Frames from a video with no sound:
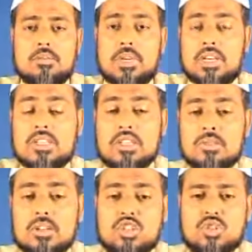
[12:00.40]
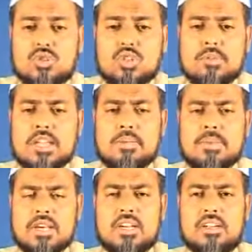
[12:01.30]
Because he wants you to be a
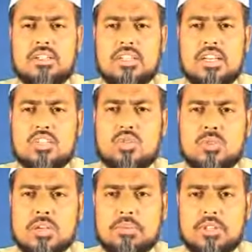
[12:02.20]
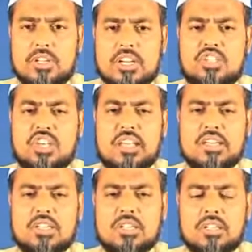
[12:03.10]
beggar, a sweeper, a
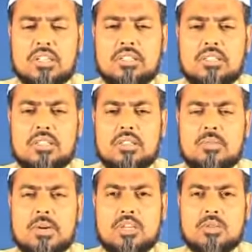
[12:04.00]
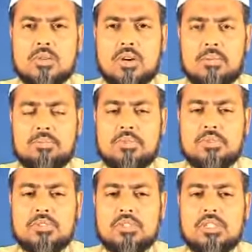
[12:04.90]
janitor when you grow up.
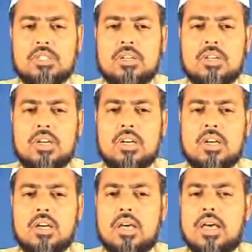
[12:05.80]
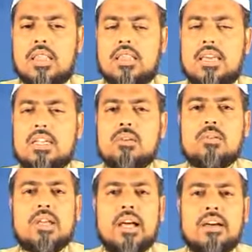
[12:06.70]
Then you
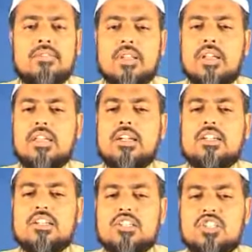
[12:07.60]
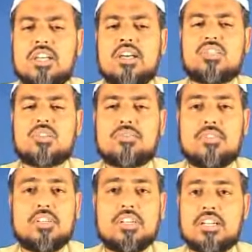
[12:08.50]
will have little chance of
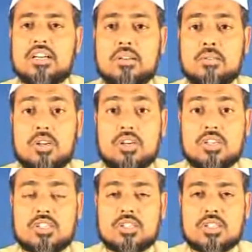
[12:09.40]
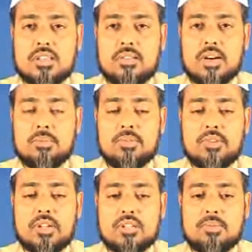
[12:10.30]
earning rewards or thawab of
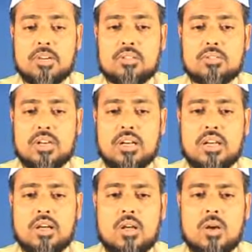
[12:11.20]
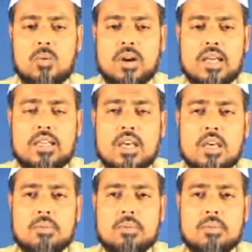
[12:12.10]
Allah subhanahu wa ta'ala. Why?